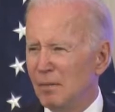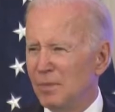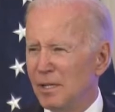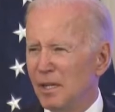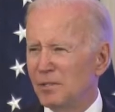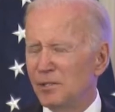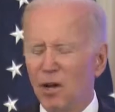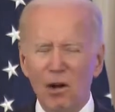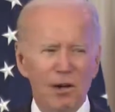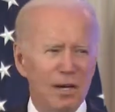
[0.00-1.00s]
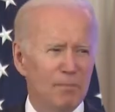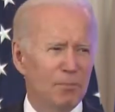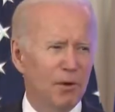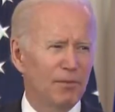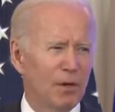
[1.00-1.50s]
because in our
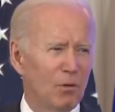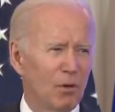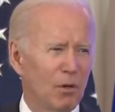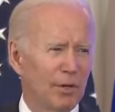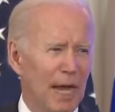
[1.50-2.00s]
imperfect world,